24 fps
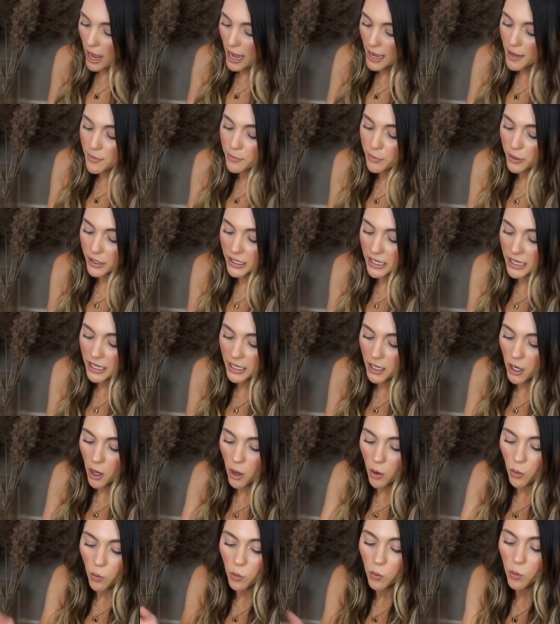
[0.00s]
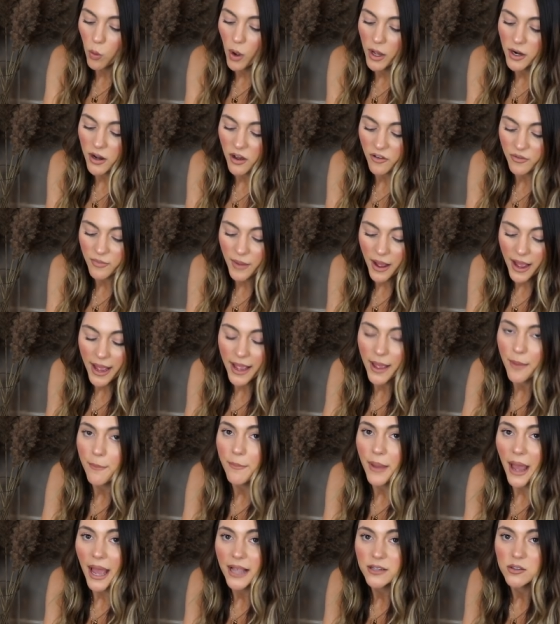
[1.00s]
I'm bringing one of
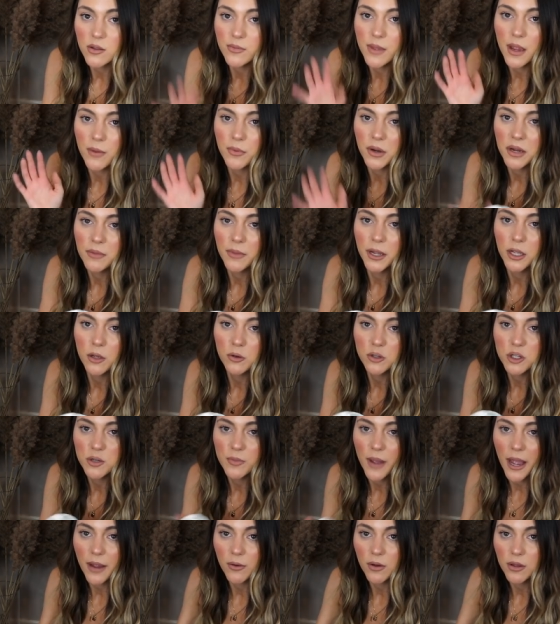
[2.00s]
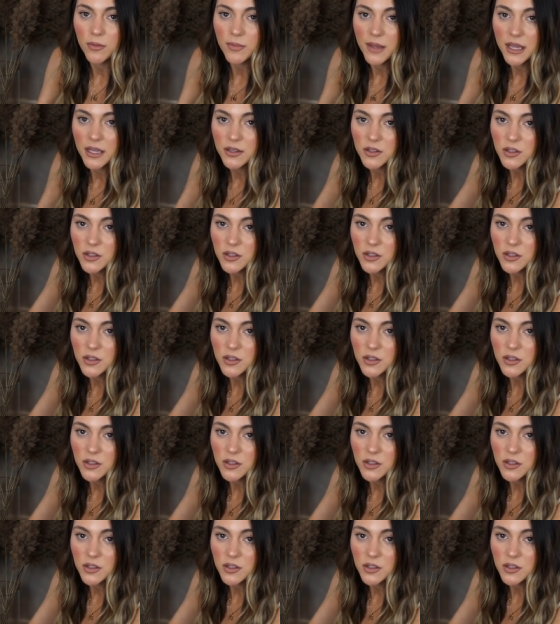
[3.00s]
my bags with me I'm bringing my Gucci bag with me